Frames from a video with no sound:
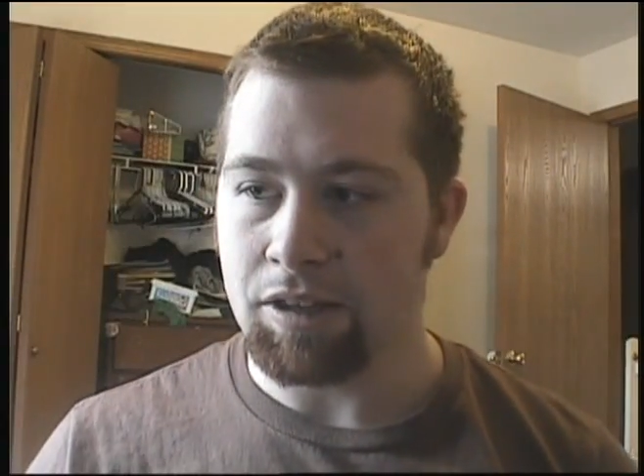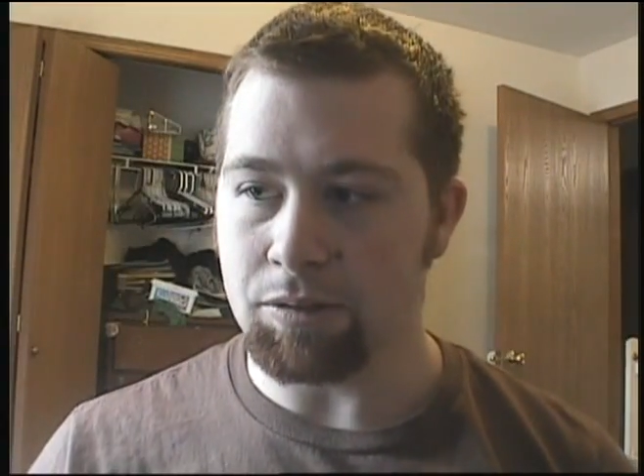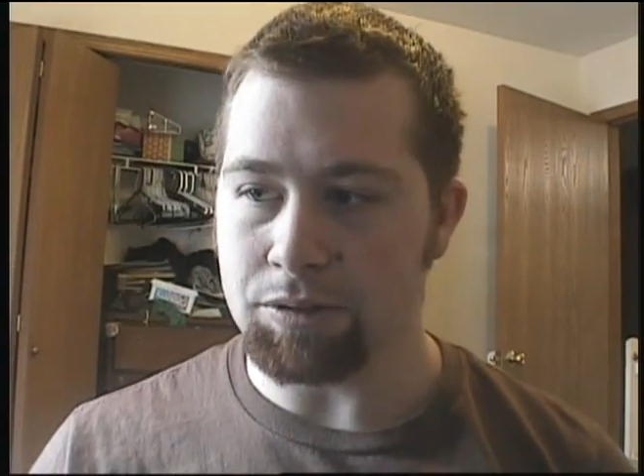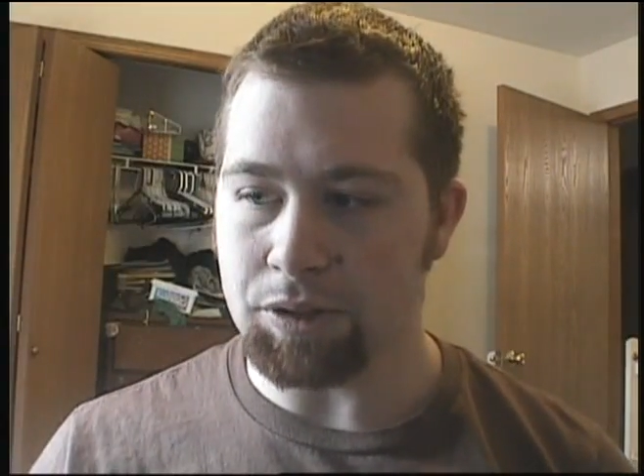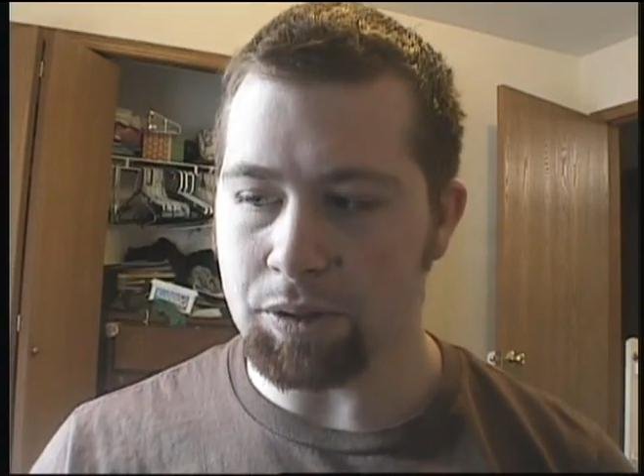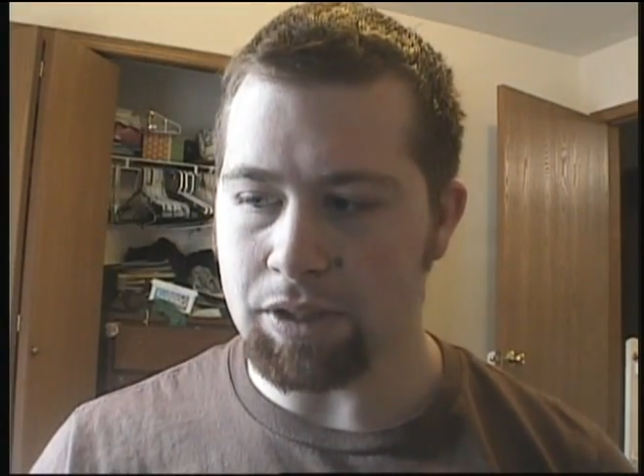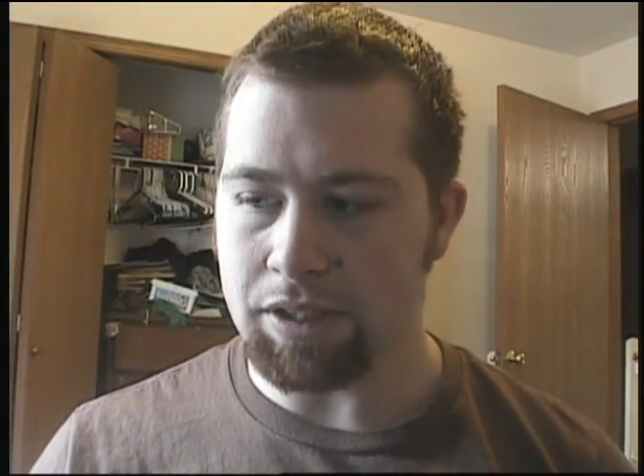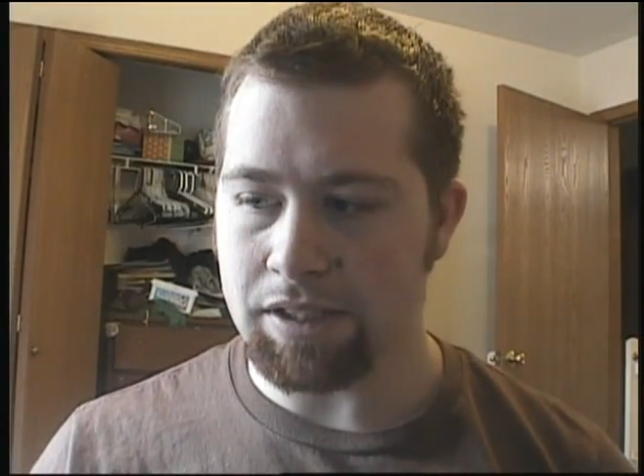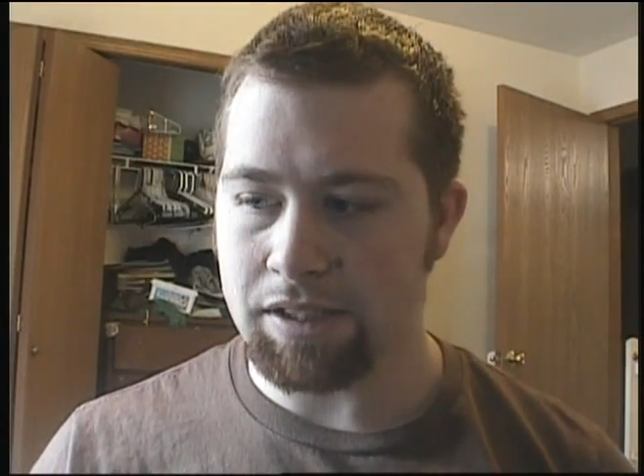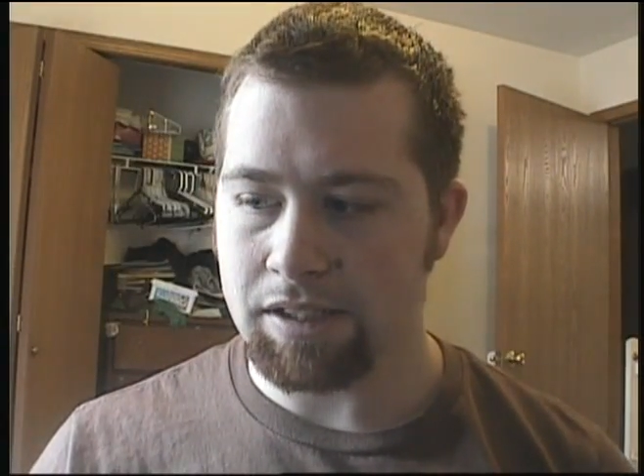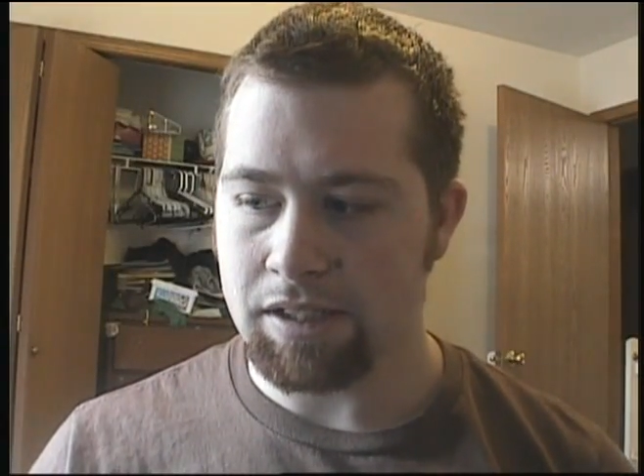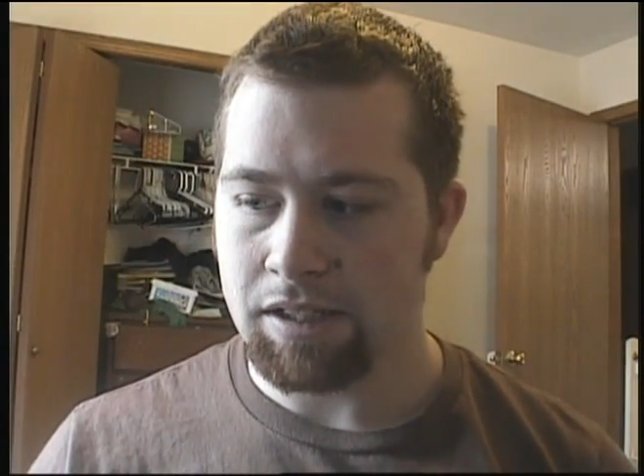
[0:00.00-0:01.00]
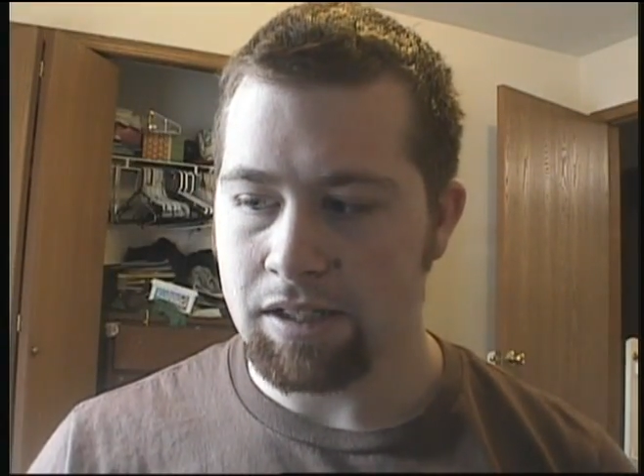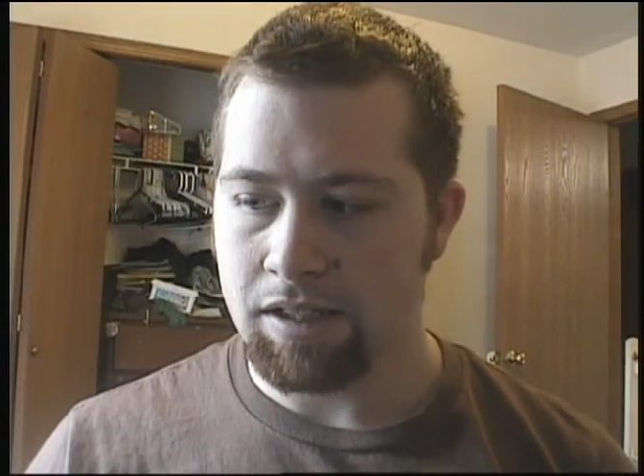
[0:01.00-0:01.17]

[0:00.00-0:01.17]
You will notice